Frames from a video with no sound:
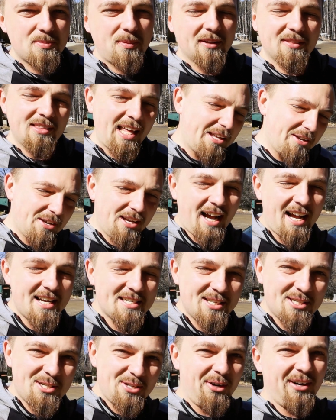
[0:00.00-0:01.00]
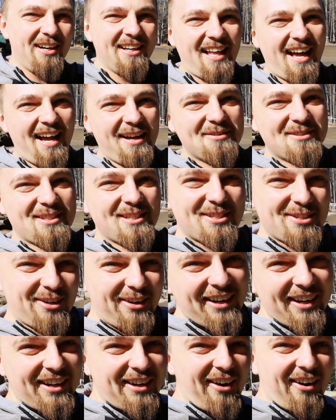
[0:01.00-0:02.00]
But thank you guys. Enjoy your lives,
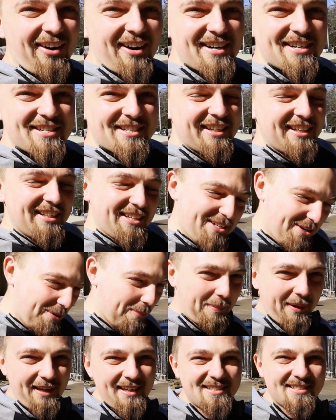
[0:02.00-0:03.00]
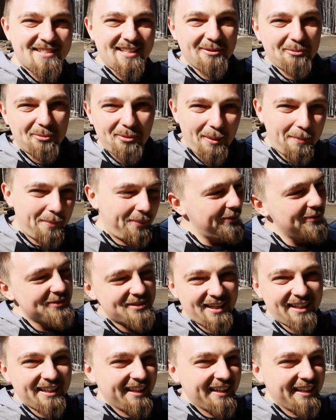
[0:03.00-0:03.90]
enjoy your cars and your beasts and Whipples